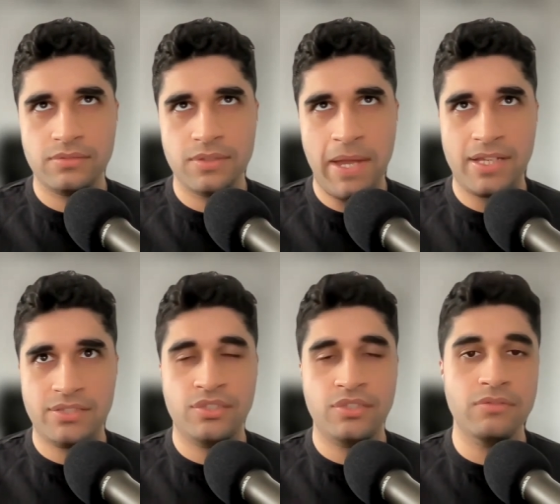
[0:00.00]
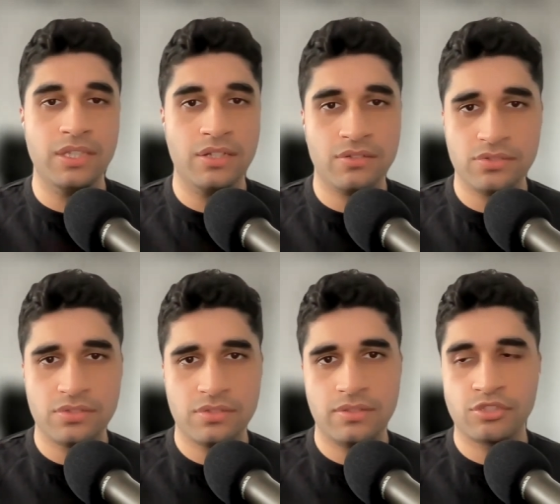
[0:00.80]
the past two
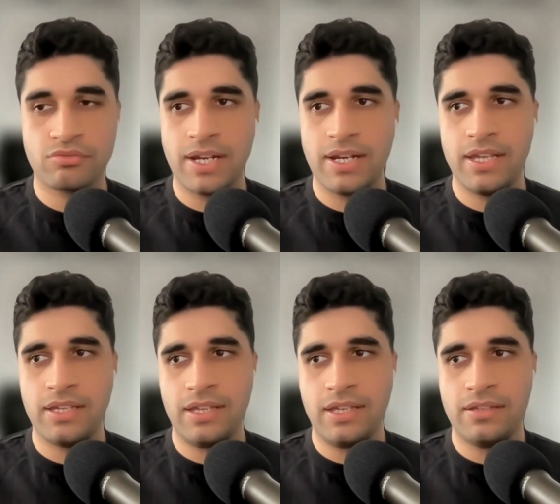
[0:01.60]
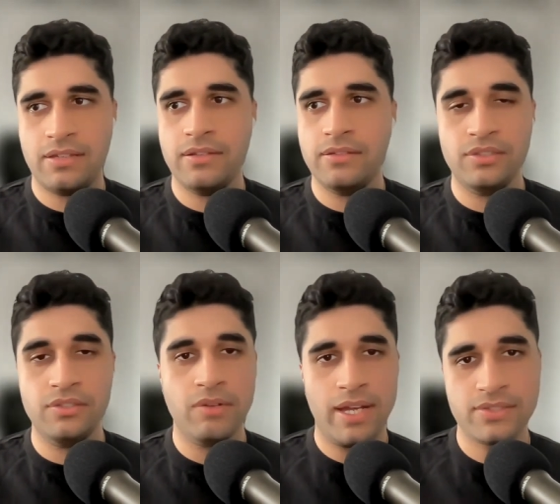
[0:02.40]
years training in
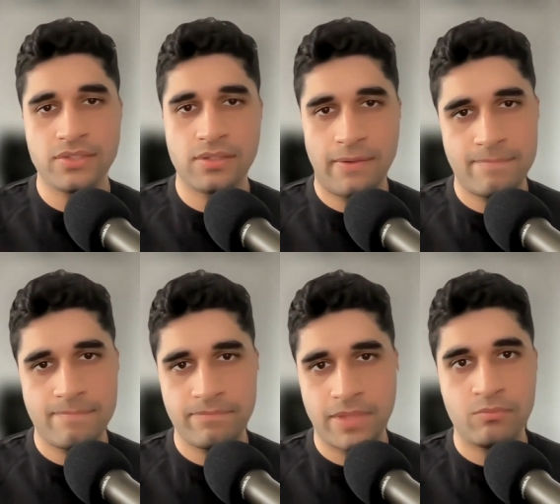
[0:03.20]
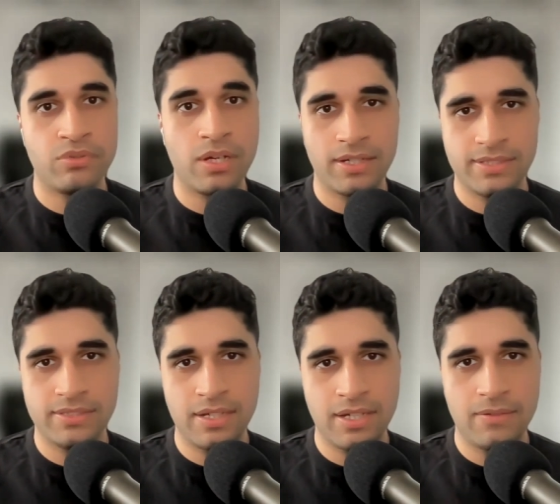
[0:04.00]
UX and product
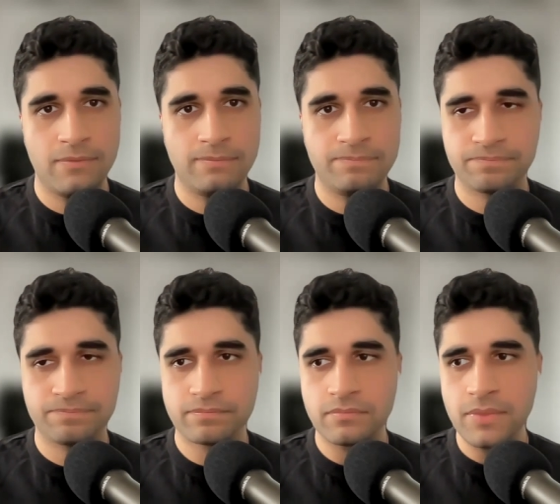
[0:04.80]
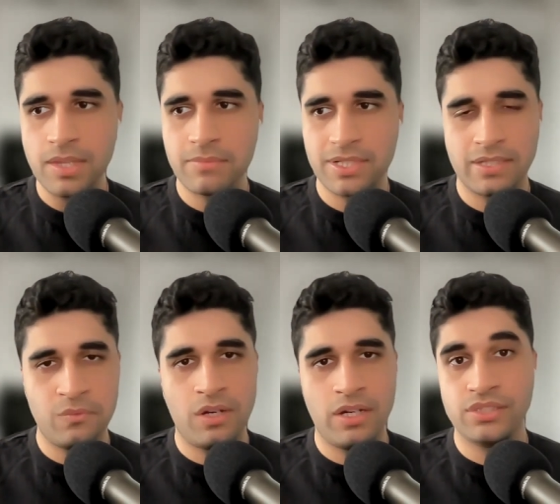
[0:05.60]
design because I
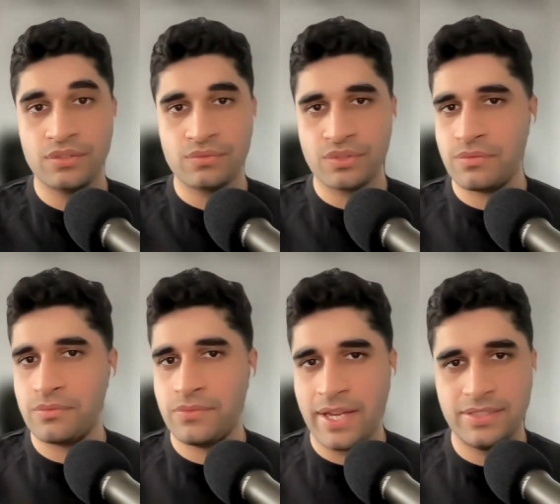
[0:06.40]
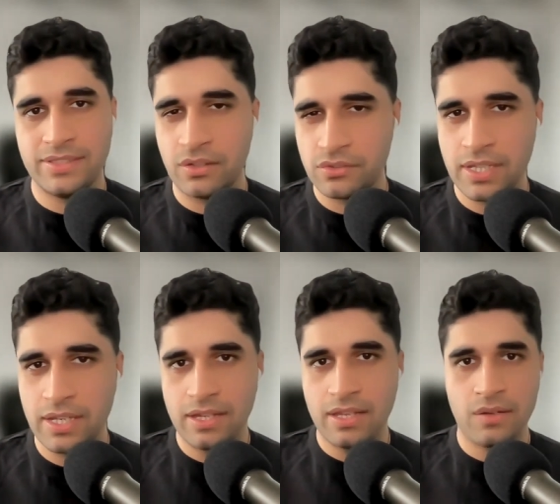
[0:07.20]
wanted to grow that skill
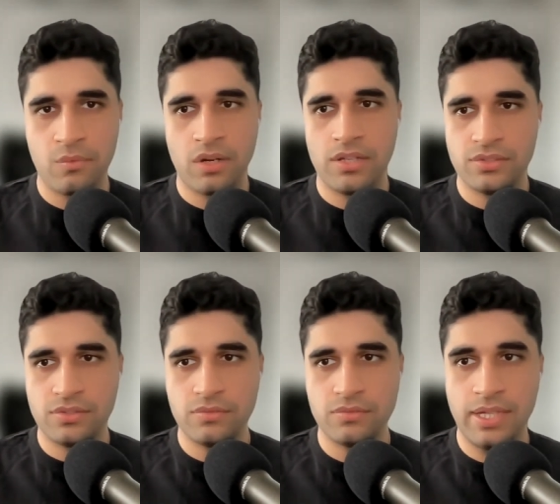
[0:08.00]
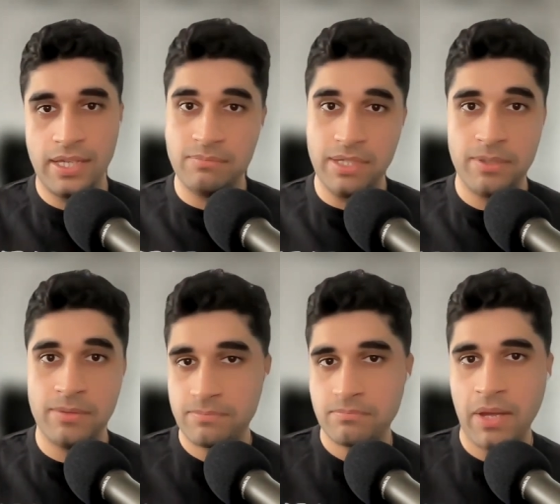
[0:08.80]
set and I wanted to maybe
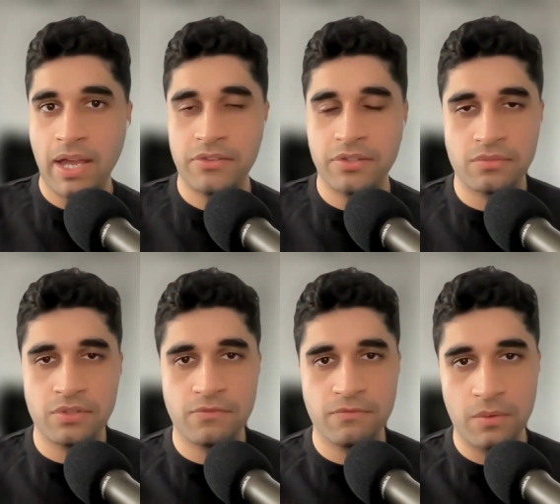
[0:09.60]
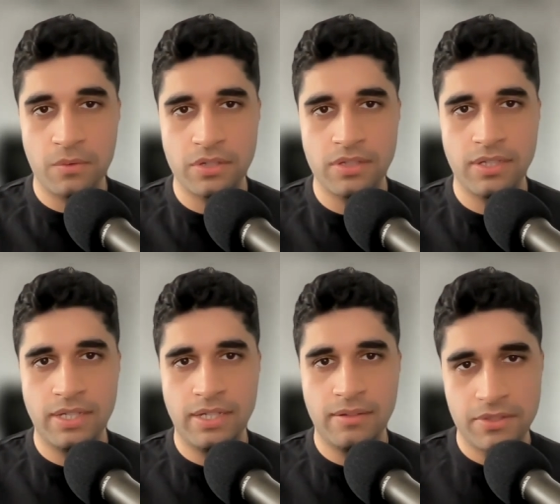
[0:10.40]
path a career forward
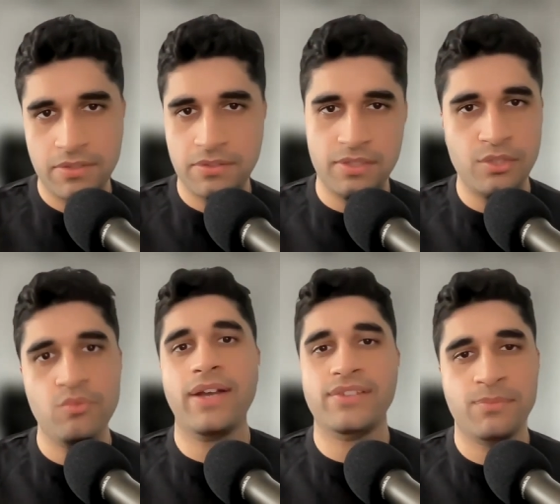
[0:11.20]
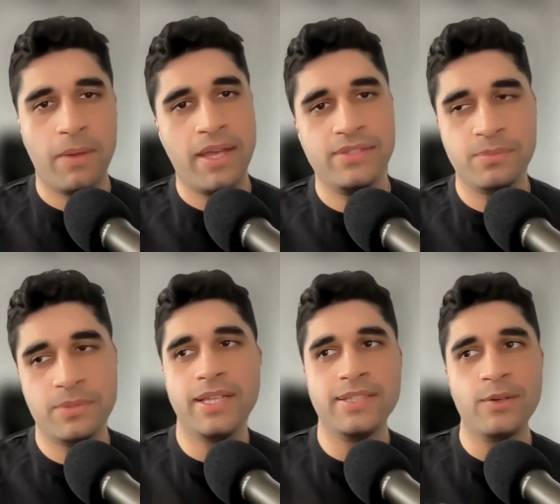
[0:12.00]
within the UX space. But
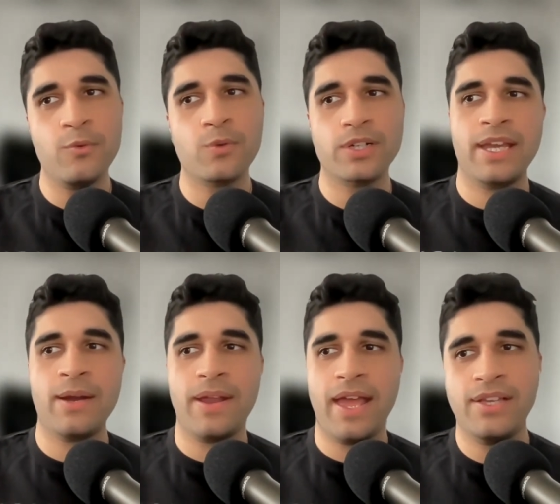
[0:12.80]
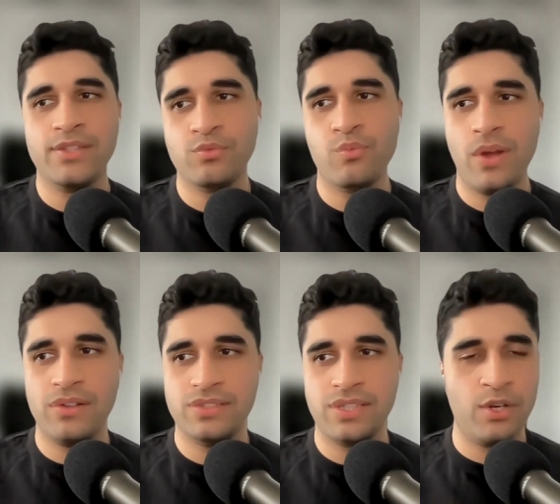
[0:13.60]
that didn't work out as well
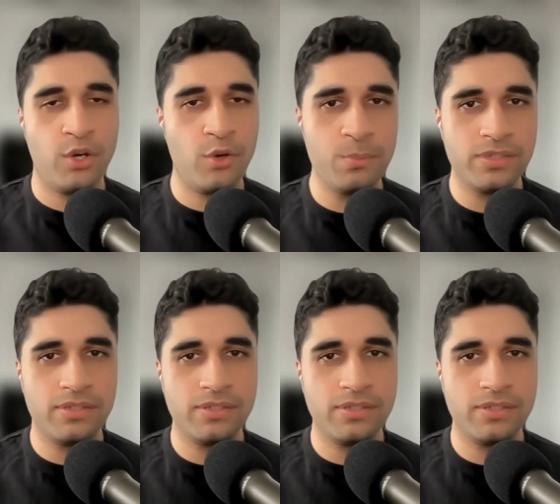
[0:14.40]
as I'd hoped.